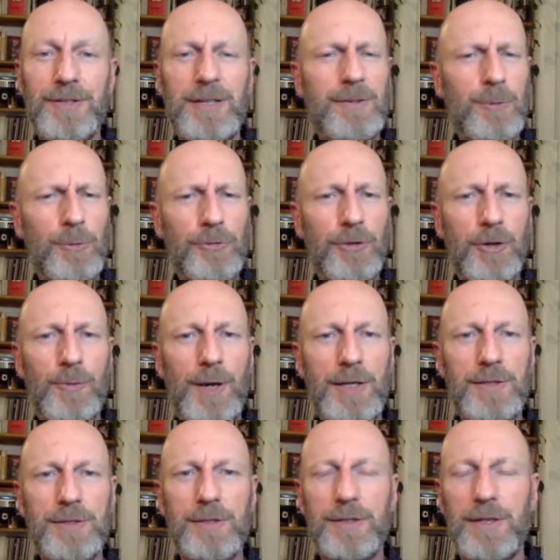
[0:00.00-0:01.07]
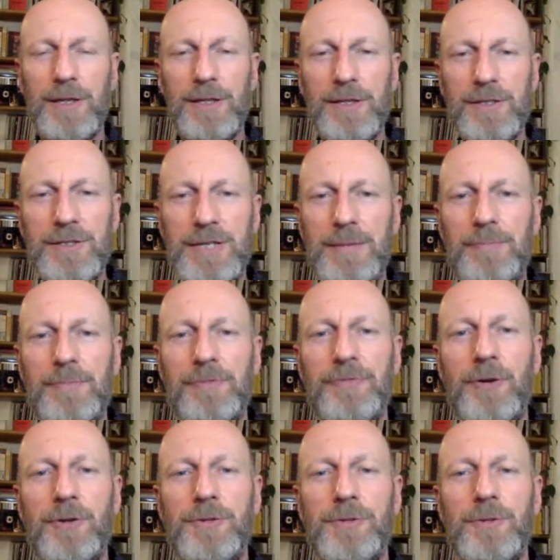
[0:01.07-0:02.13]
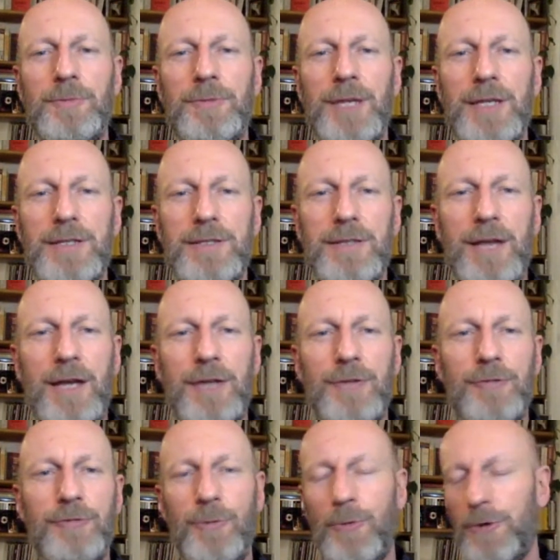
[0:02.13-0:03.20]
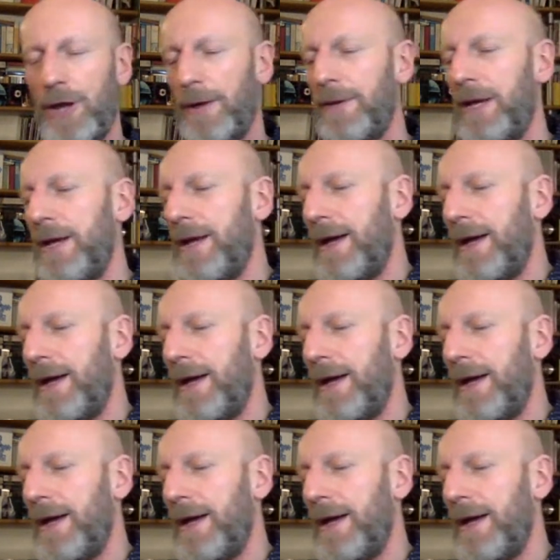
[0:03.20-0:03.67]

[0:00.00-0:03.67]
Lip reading: It's also quite a slim volume, this Euphoria.